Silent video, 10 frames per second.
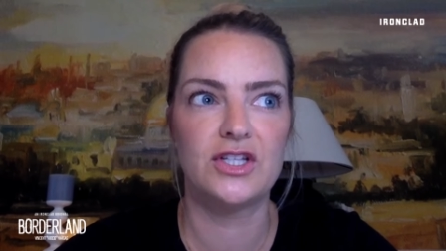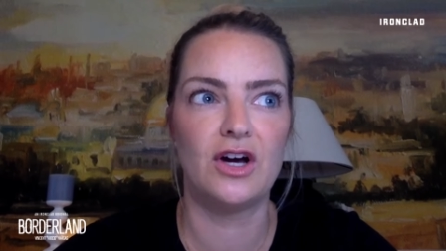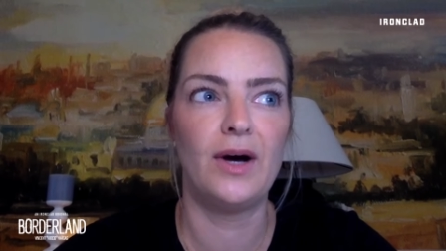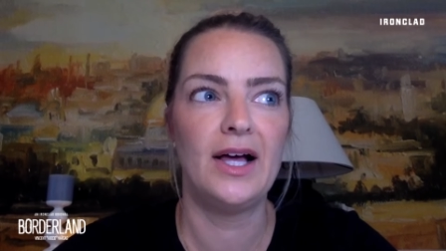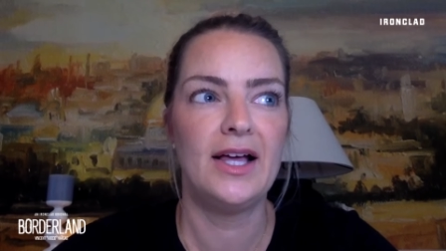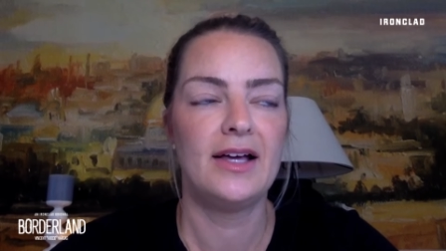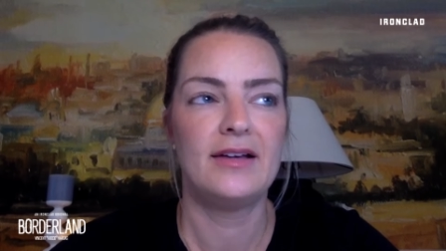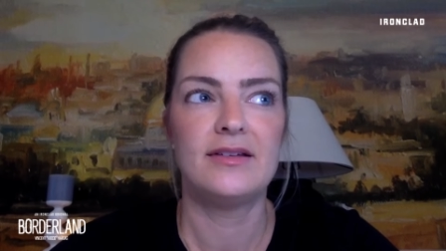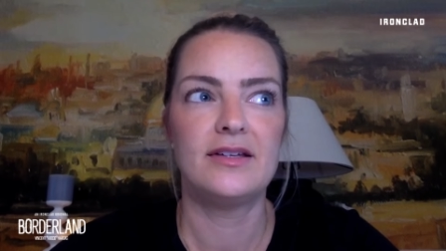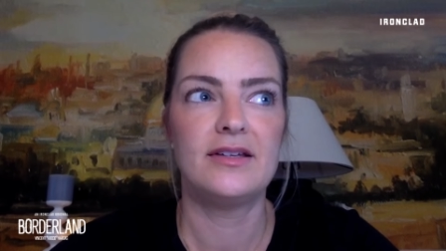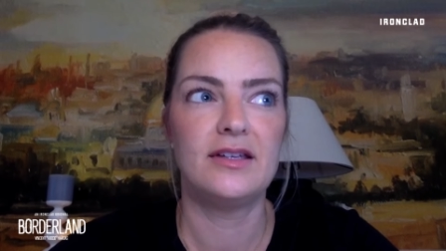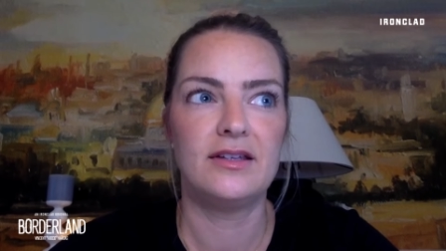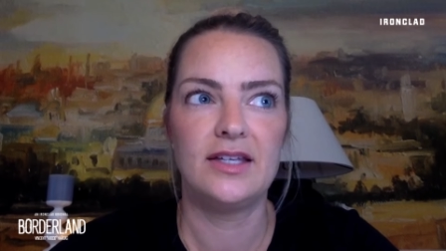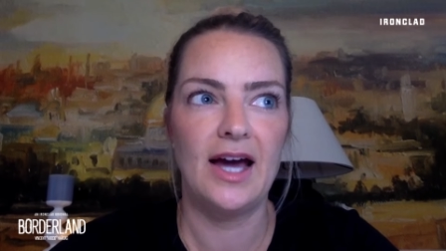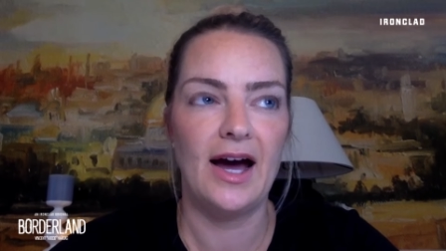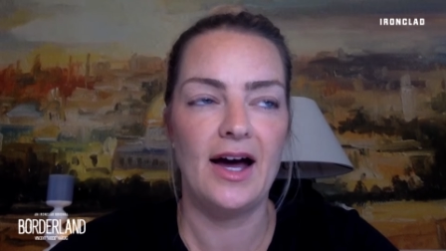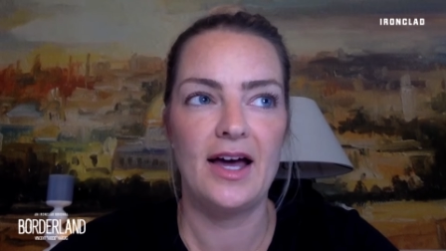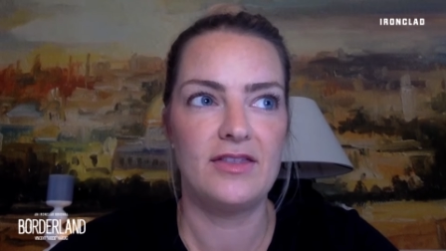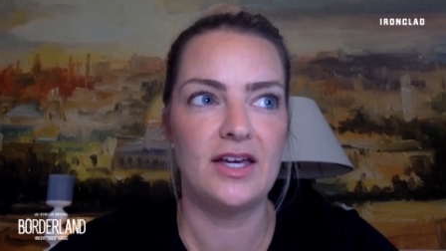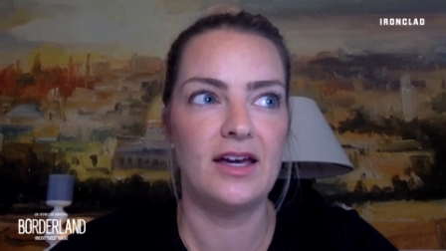So, yeah,
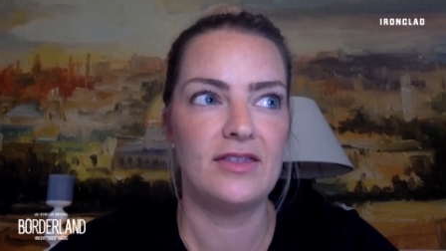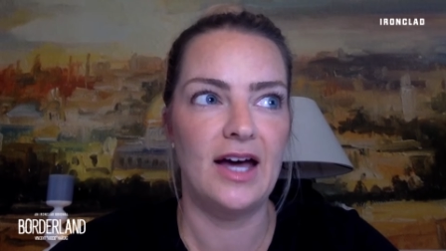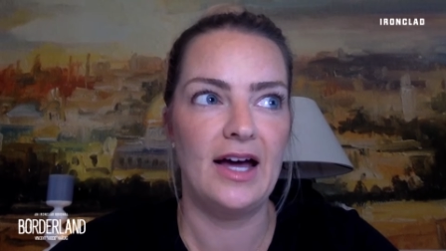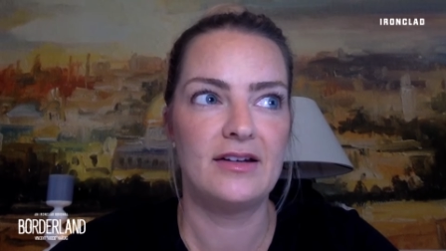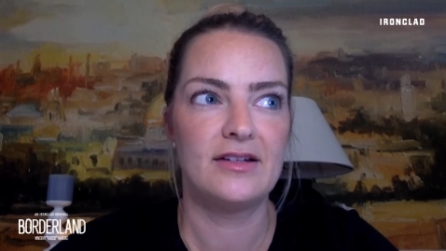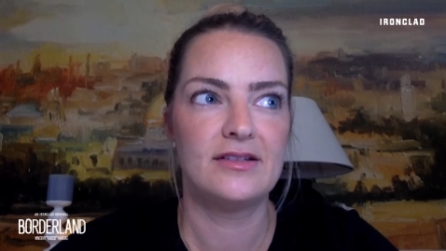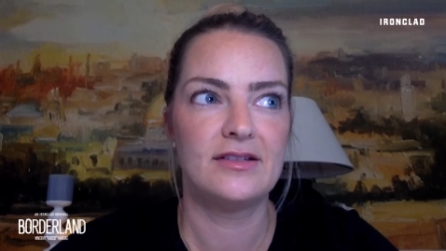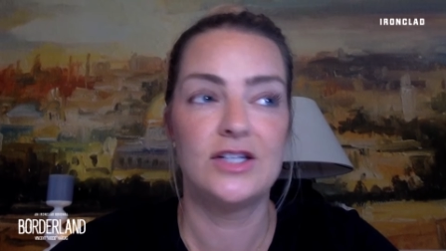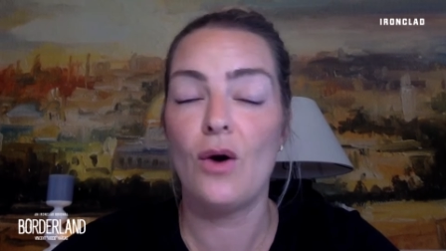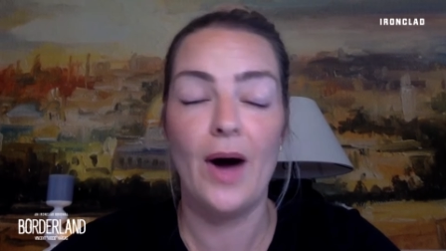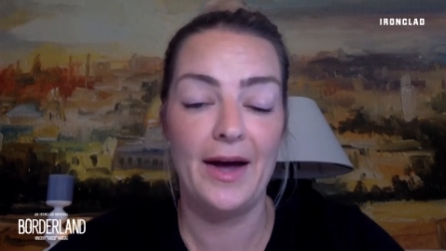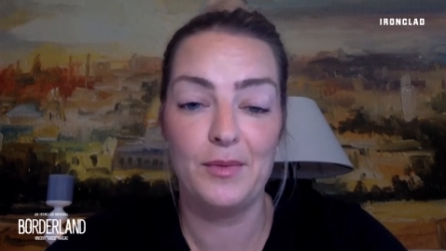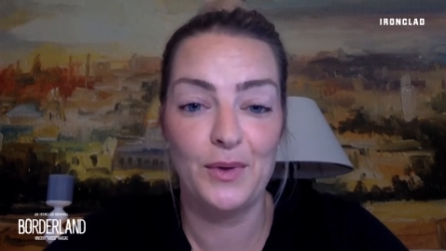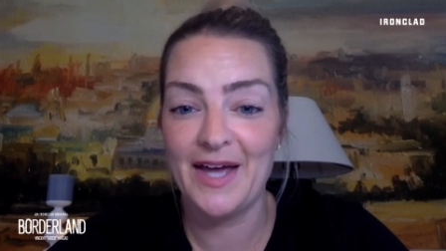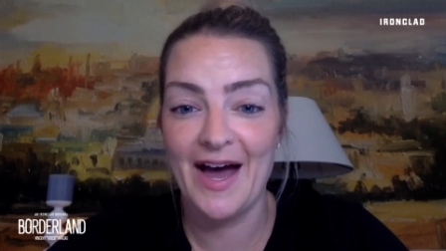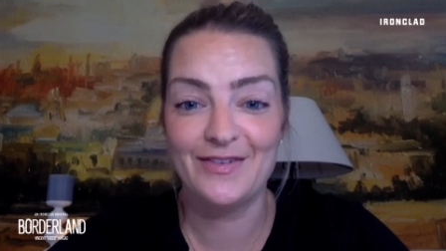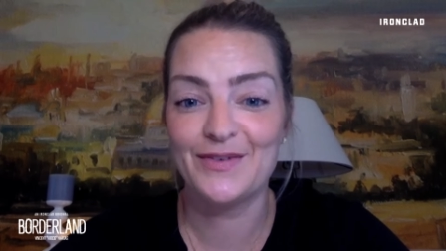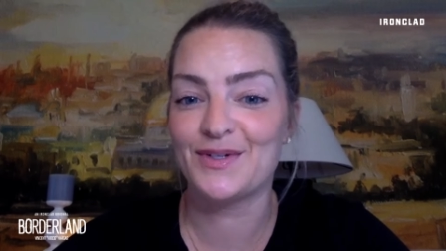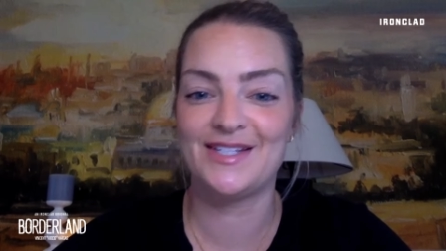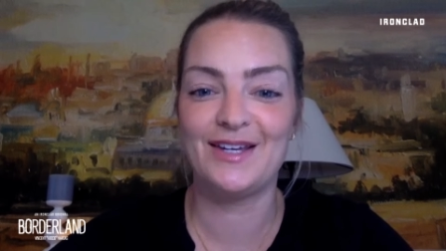I think that, no, I really
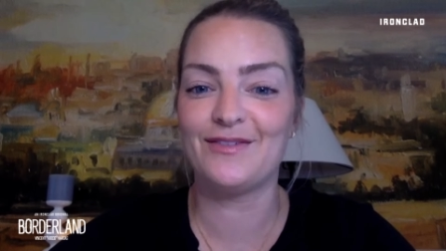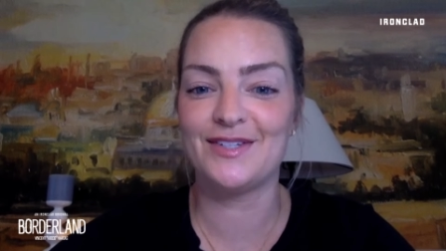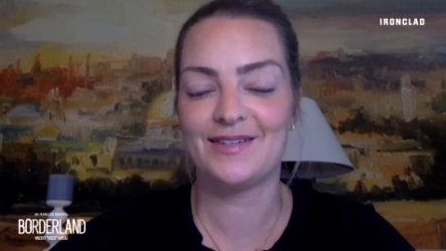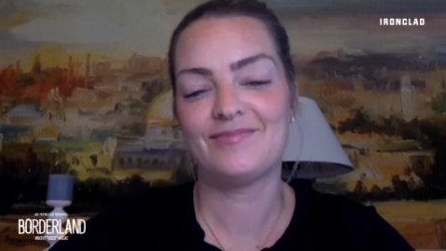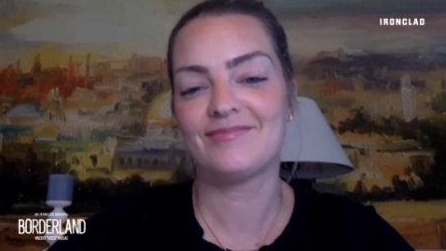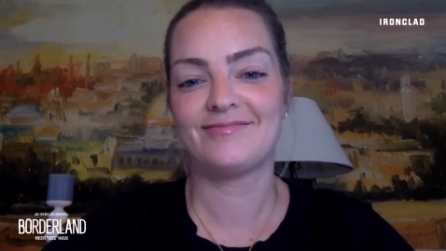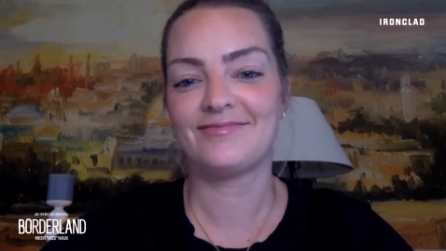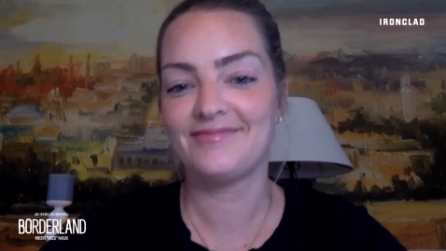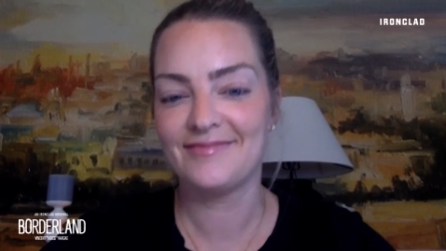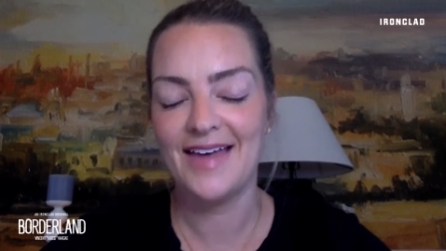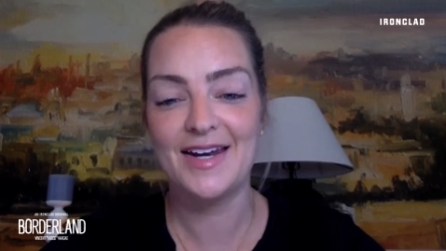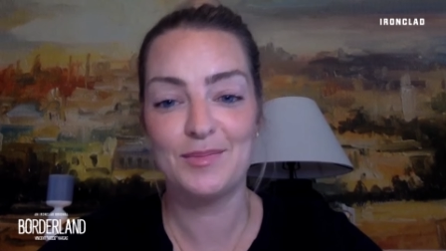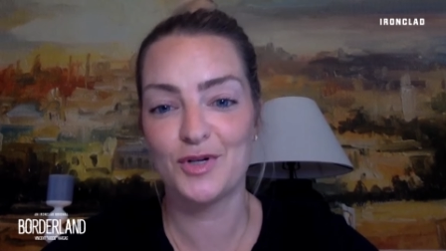haven't received any